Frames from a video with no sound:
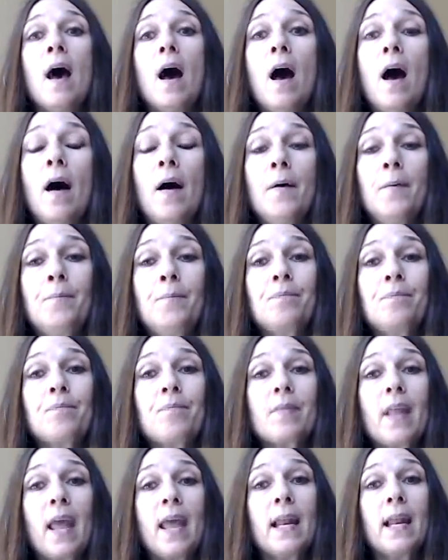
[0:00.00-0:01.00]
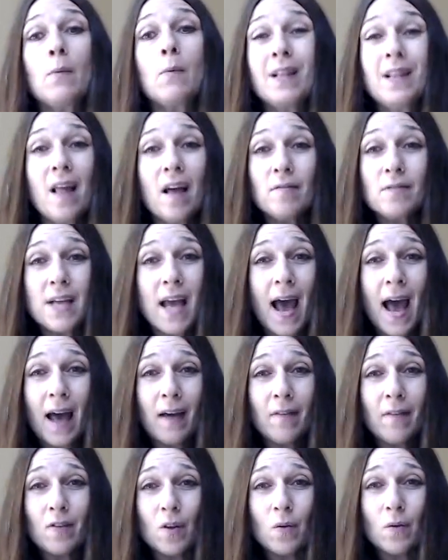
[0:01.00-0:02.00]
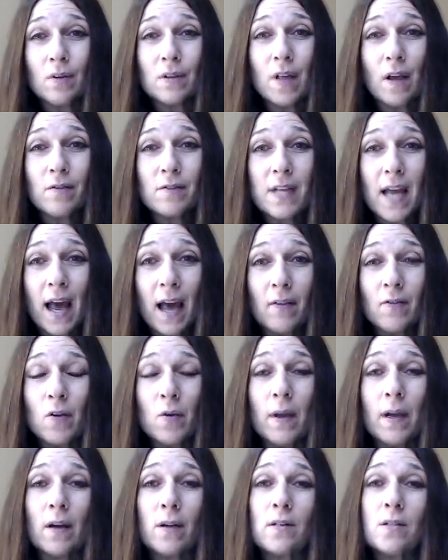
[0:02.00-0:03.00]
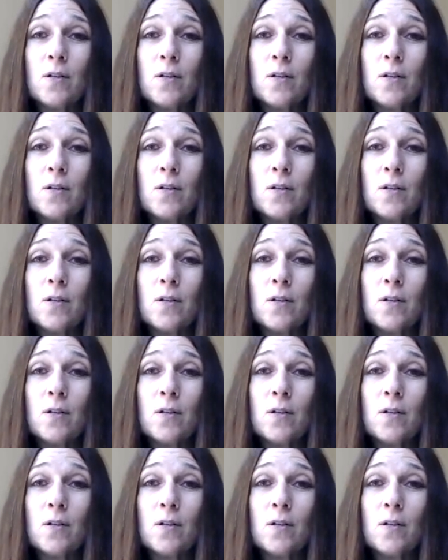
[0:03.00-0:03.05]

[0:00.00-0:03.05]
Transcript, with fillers: Um, and I would love to have you, love to have you here.